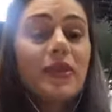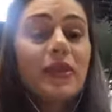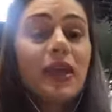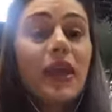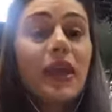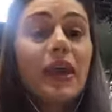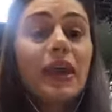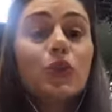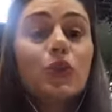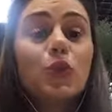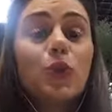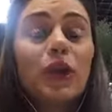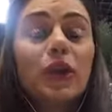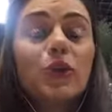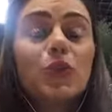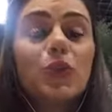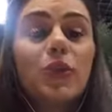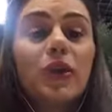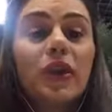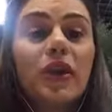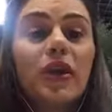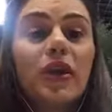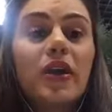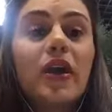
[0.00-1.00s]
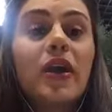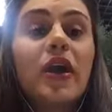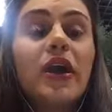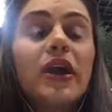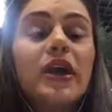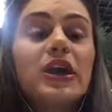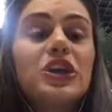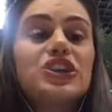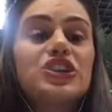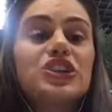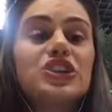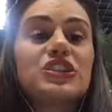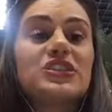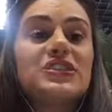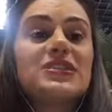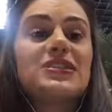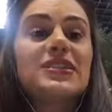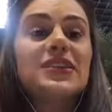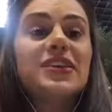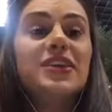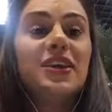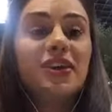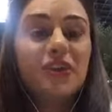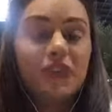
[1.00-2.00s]
And when we are just
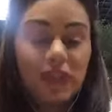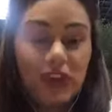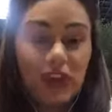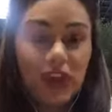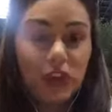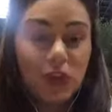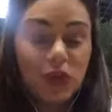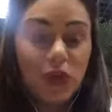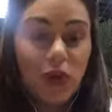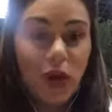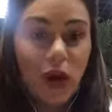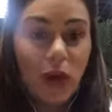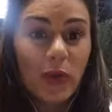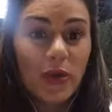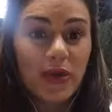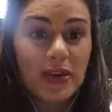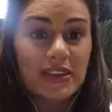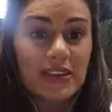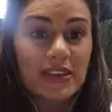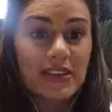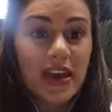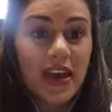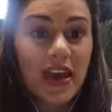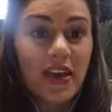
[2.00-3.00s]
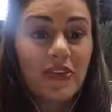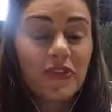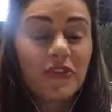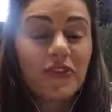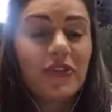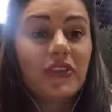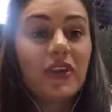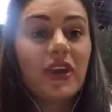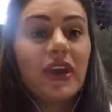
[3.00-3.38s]
giving it to ourselves,